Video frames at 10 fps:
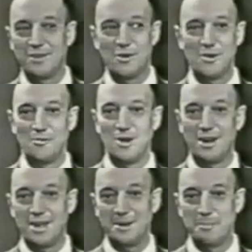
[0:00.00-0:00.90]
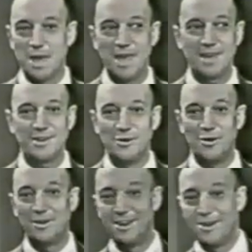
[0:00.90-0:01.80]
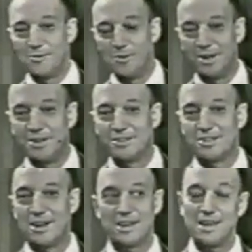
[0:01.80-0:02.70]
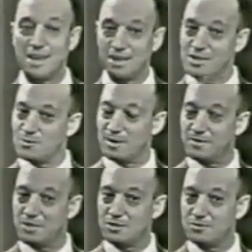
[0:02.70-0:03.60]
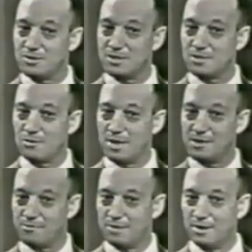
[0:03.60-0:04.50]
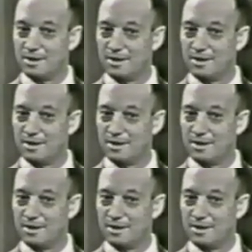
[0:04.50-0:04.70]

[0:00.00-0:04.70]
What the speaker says: or run on a bank or run in a stocking. And each one of these uses is quite different.